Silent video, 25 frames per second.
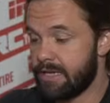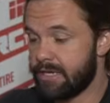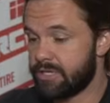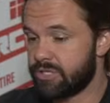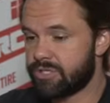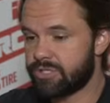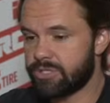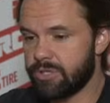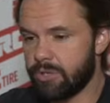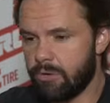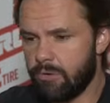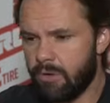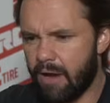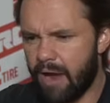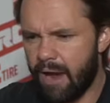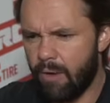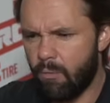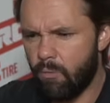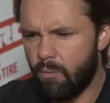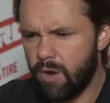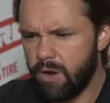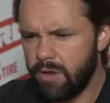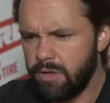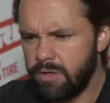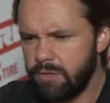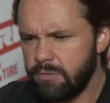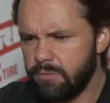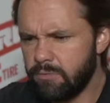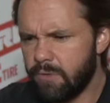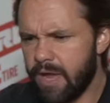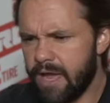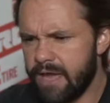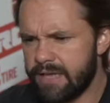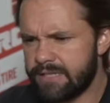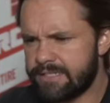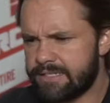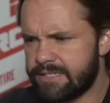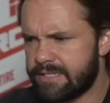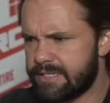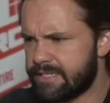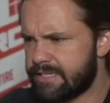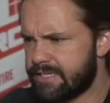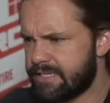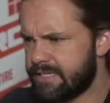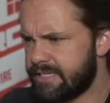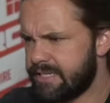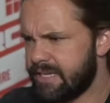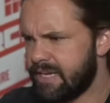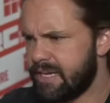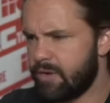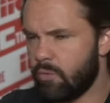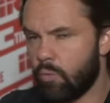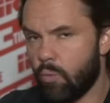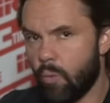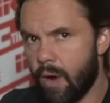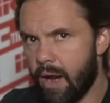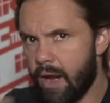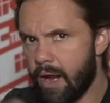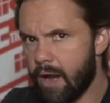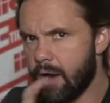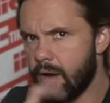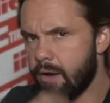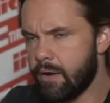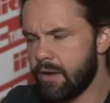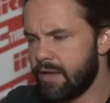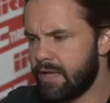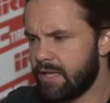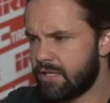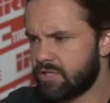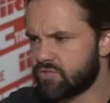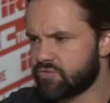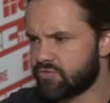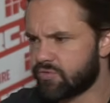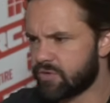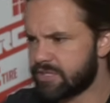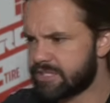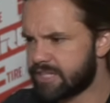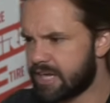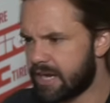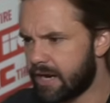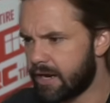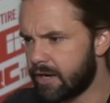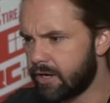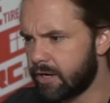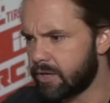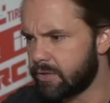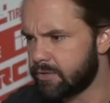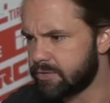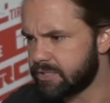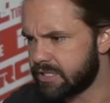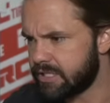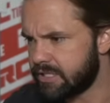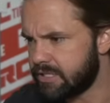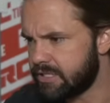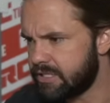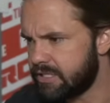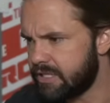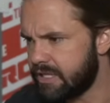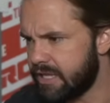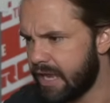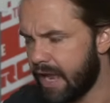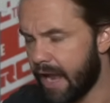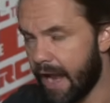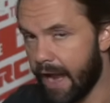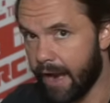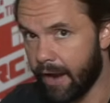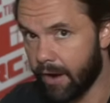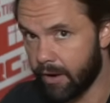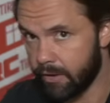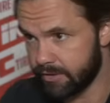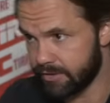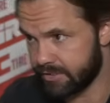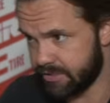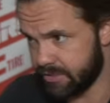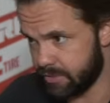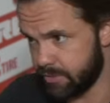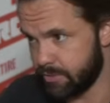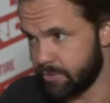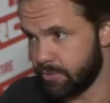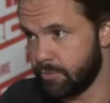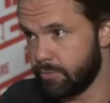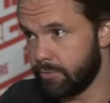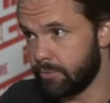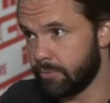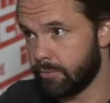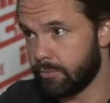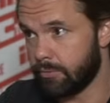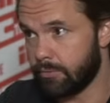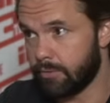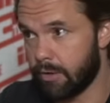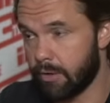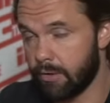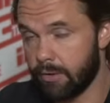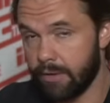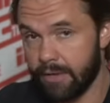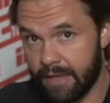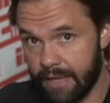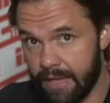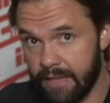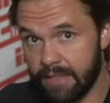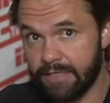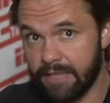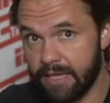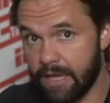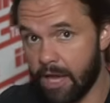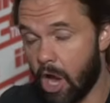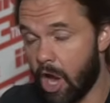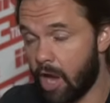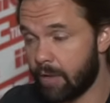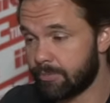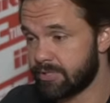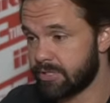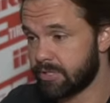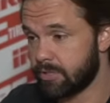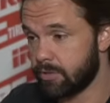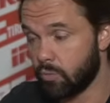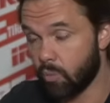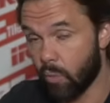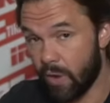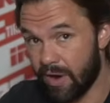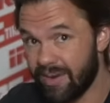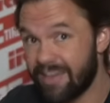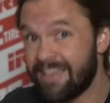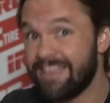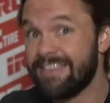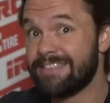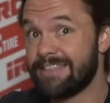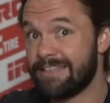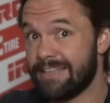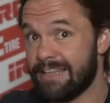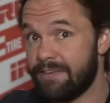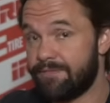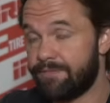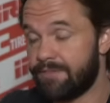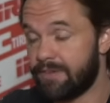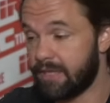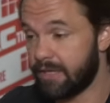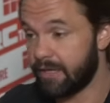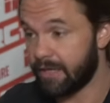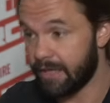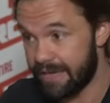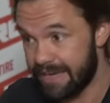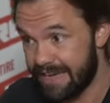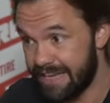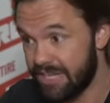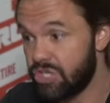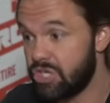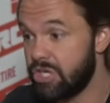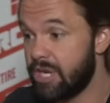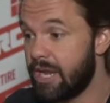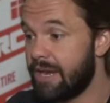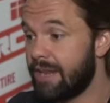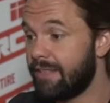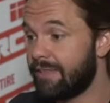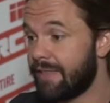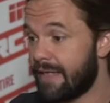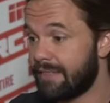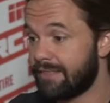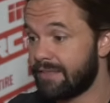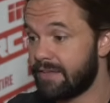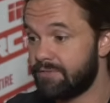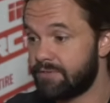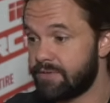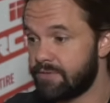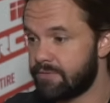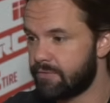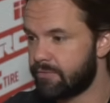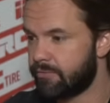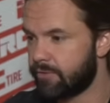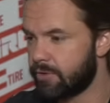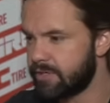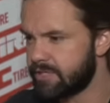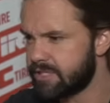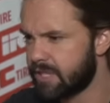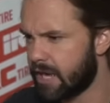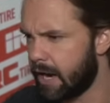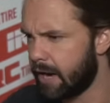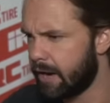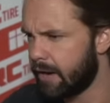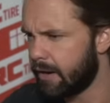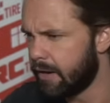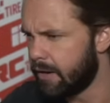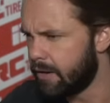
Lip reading: So I want you guys to see where his front tire goes into the air to hit the obstacle, where he's lifting, initiating that lift of the front tire.